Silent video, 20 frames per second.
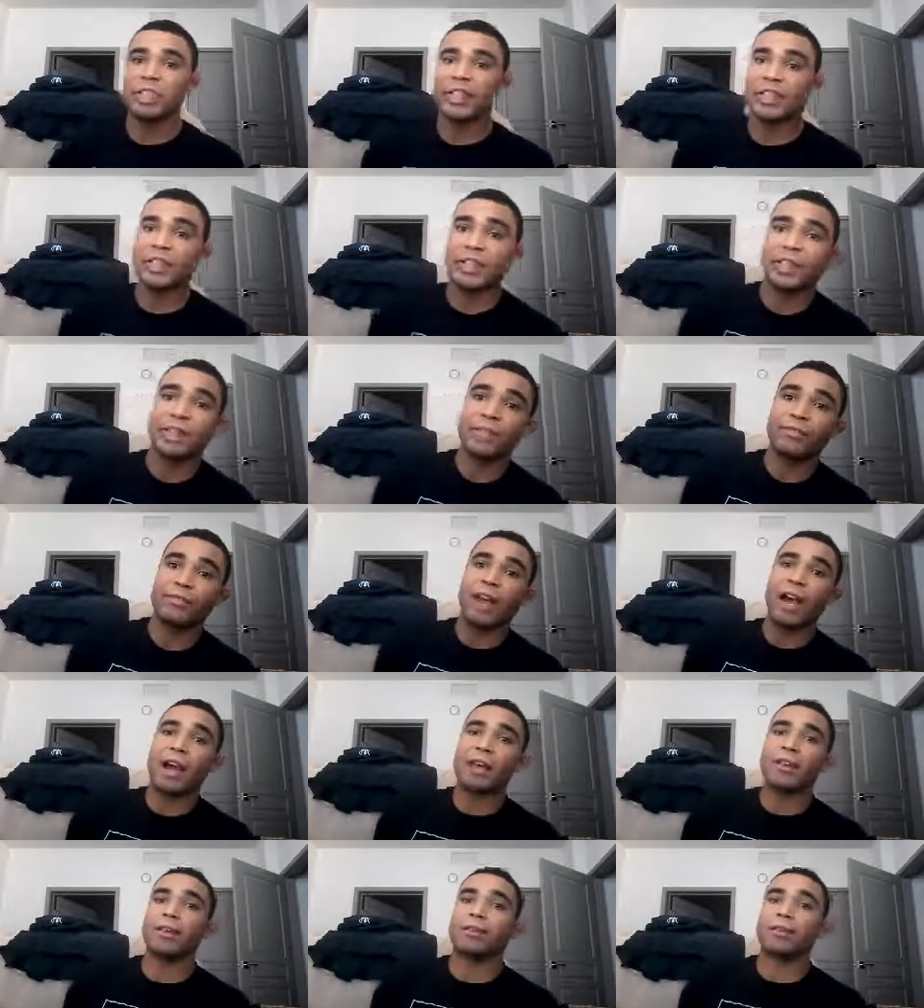and then they've
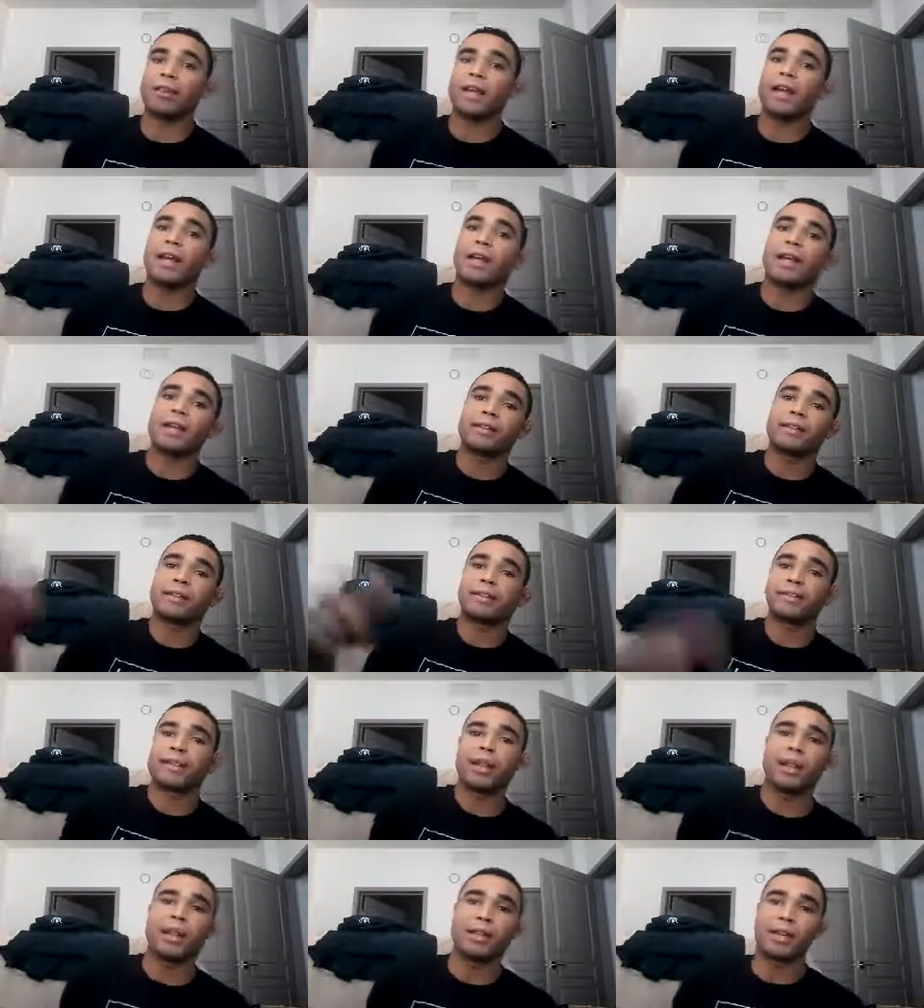got your leg.
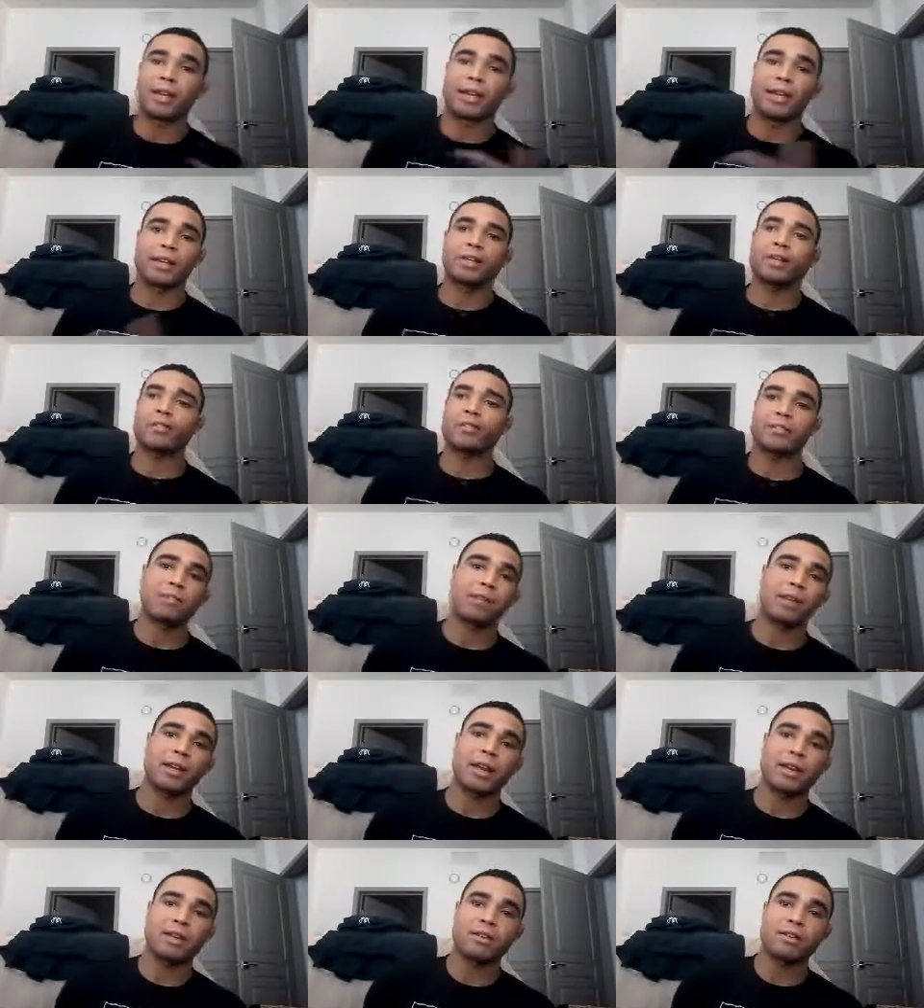They've got
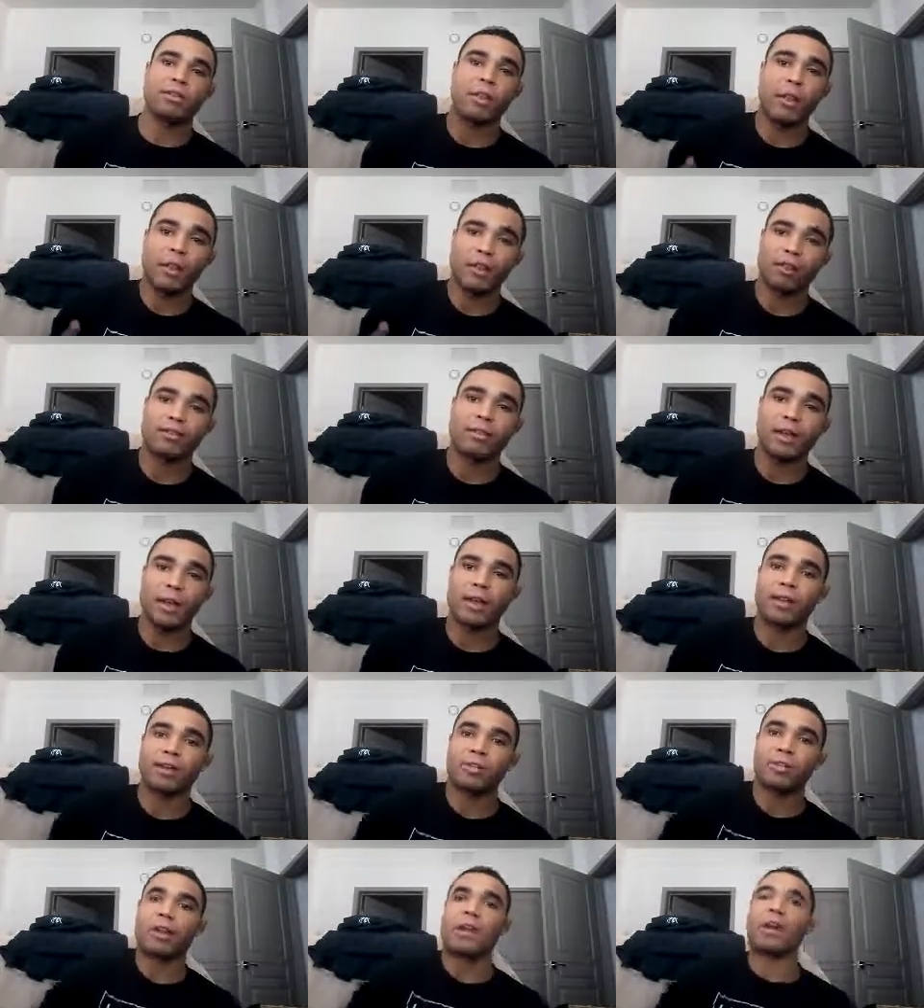they got your leg all
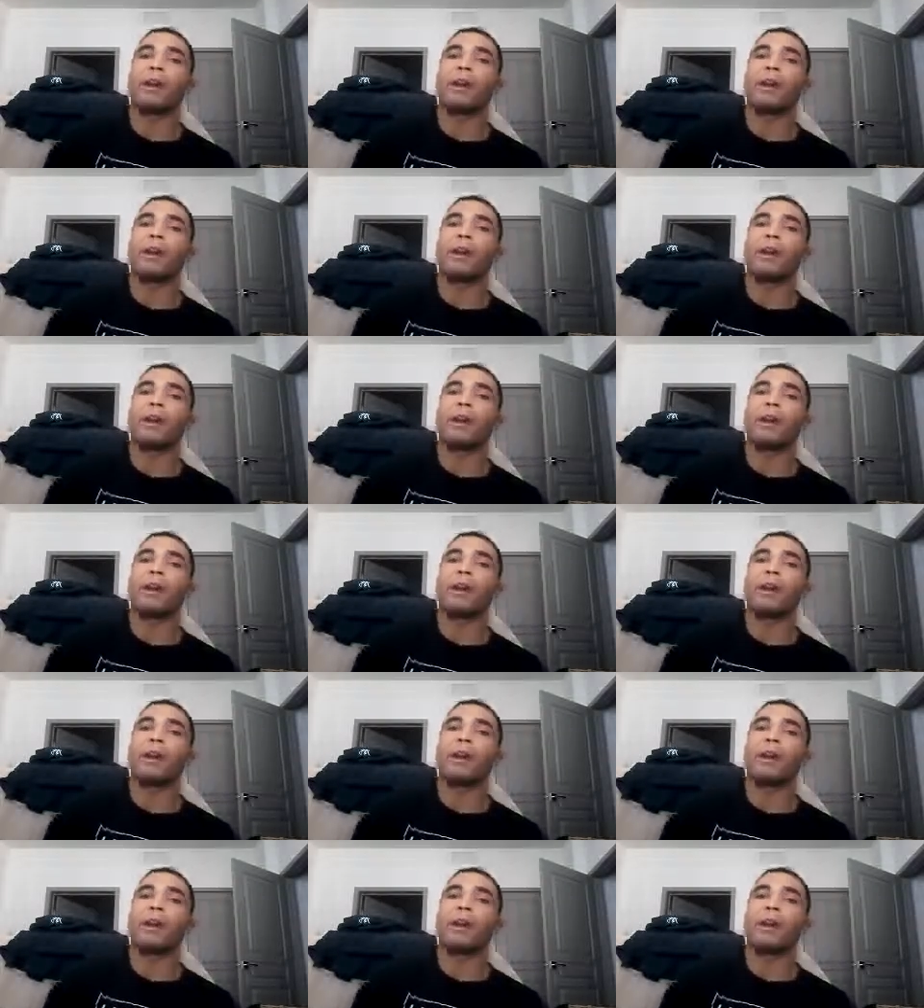tangled